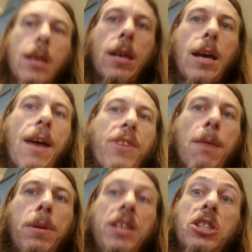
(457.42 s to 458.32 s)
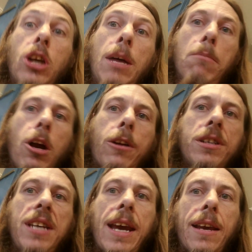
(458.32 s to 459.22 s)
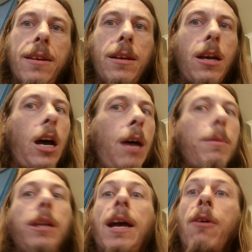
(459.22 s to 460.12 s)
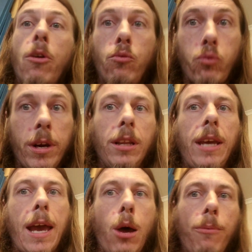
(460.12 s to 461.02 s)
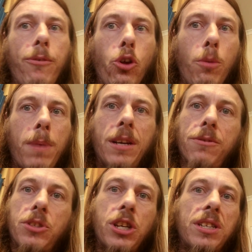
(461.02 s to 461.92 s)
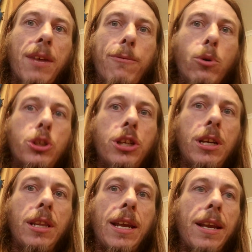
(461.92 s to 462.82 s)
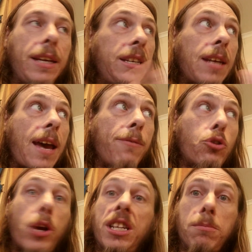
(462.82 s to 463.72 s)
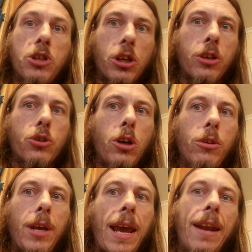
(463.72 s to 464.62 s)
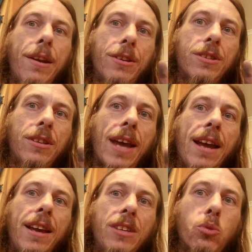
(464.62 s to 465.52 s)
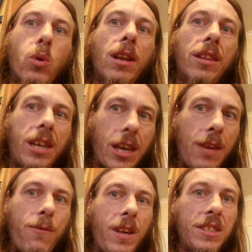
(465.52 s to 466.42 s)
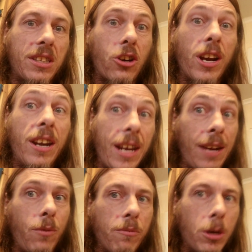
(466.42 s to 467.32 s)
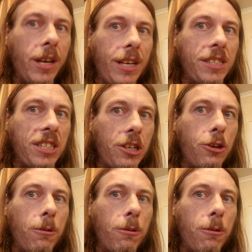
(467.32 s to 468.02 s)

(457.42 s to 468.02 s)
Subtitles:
Other companies like Microtech, I mean, they were really helpful, but it was just unfortunate that they didn't have transmission control. And that is one of the key things that I need with my ECU.